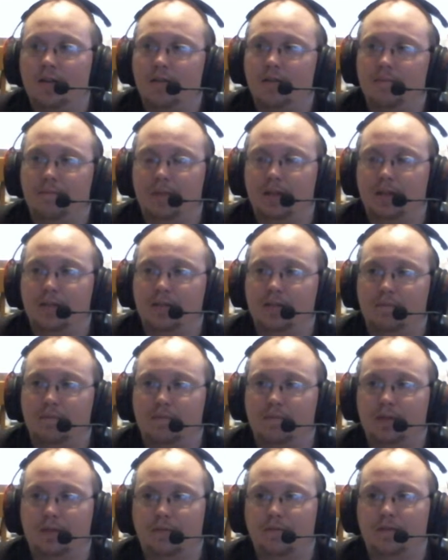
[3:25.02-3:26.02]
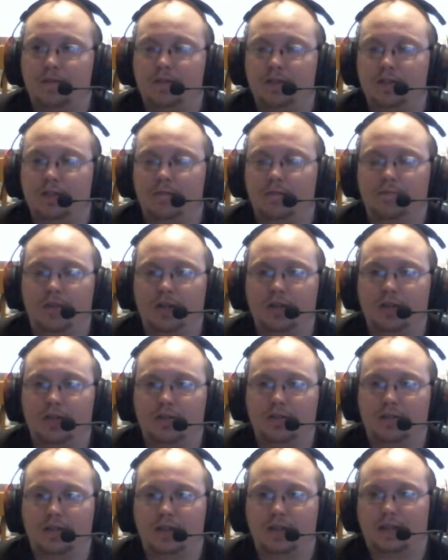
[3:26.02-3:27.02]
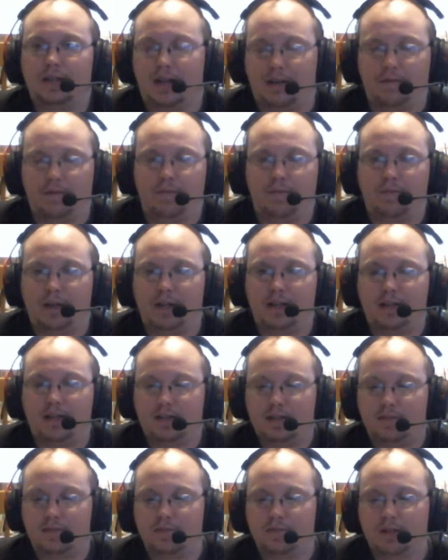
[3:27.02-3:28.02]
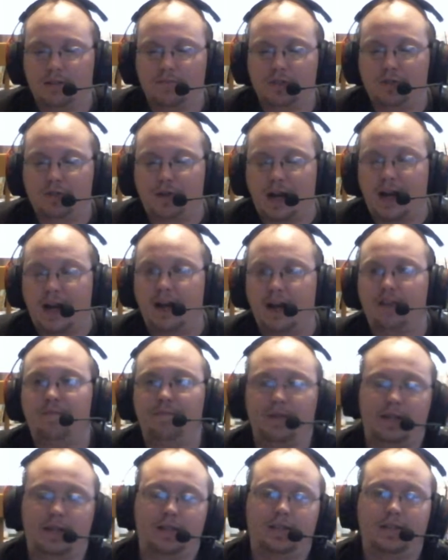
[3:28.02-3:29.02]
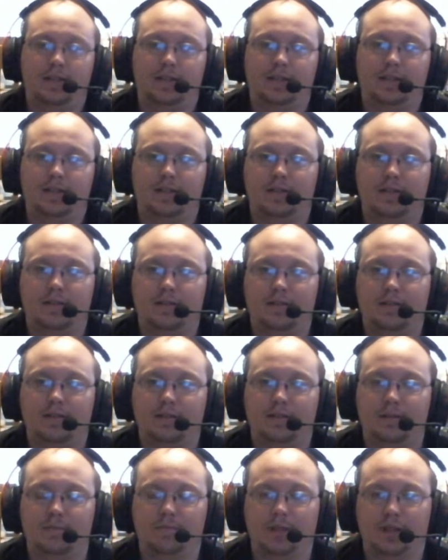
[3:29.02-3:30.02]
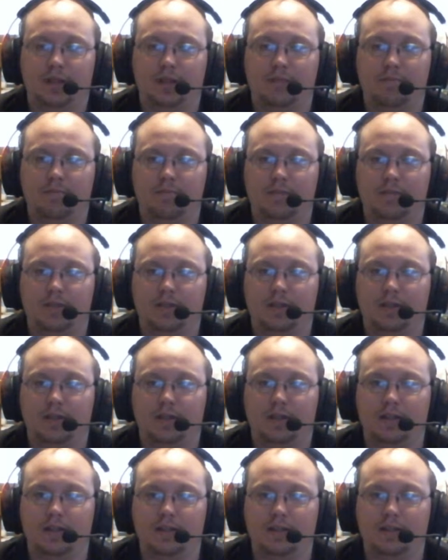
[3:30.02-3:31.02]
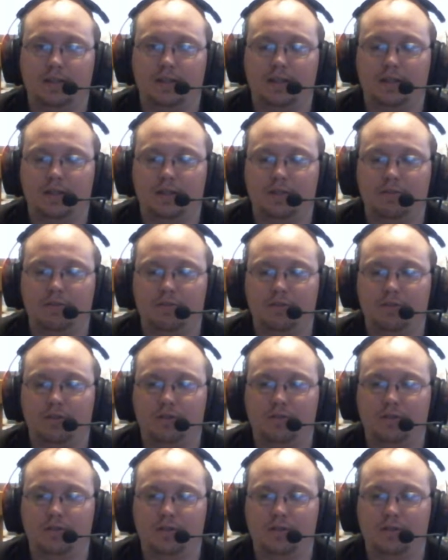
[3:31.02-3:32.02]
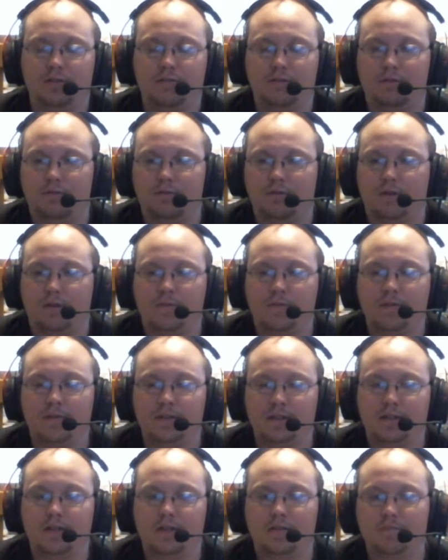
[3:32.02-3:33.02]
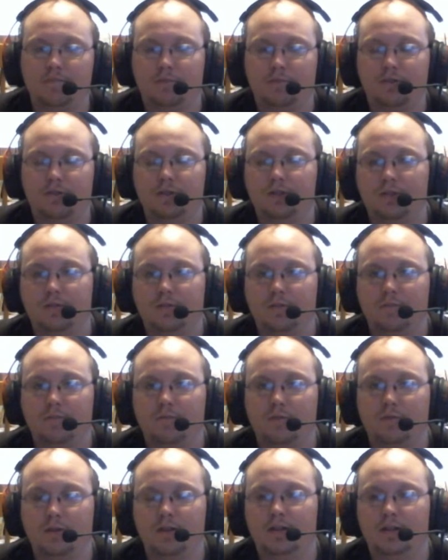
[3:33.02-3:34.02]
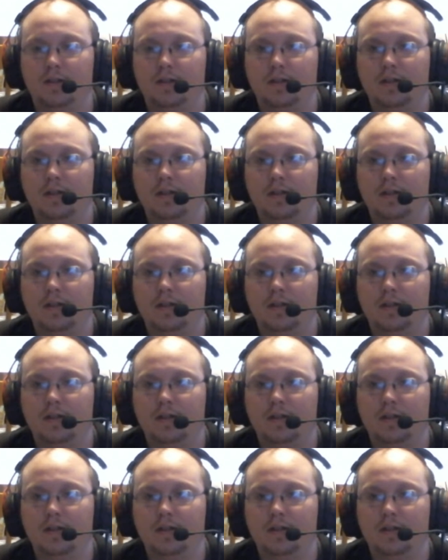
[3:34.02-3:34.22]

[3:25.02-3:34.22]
makes a difference and makes your day have a bad day. Sometimes you have bad days. Sometimes the things that you choose to do don't always end up what you're wanting.